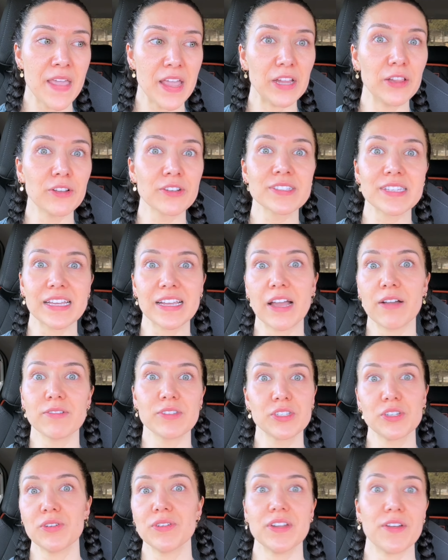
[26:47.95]
looks like I was
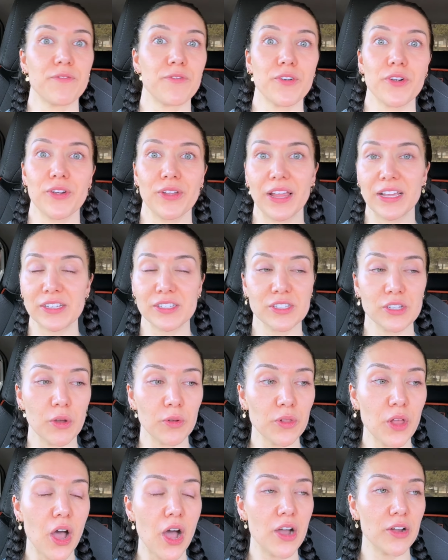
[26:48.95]
doing it for like so
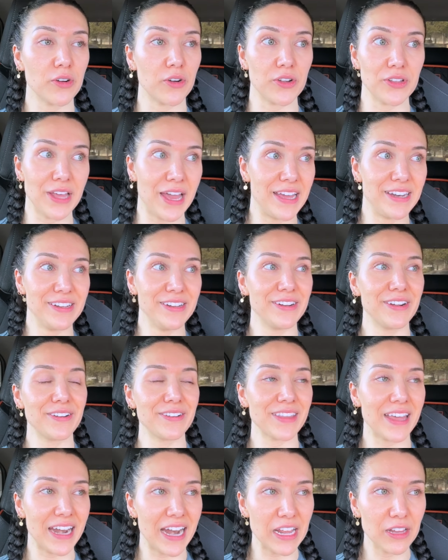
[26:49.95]
long, or that,
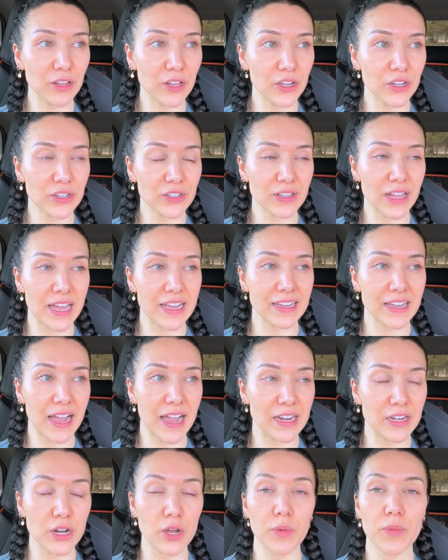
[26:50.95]
that I look like
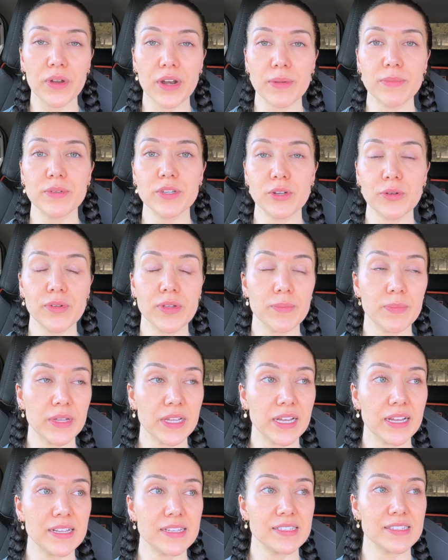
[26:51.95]
I know what I'm doing.
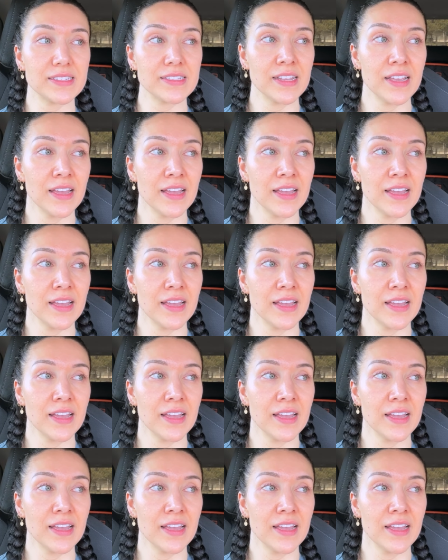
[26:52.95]
Because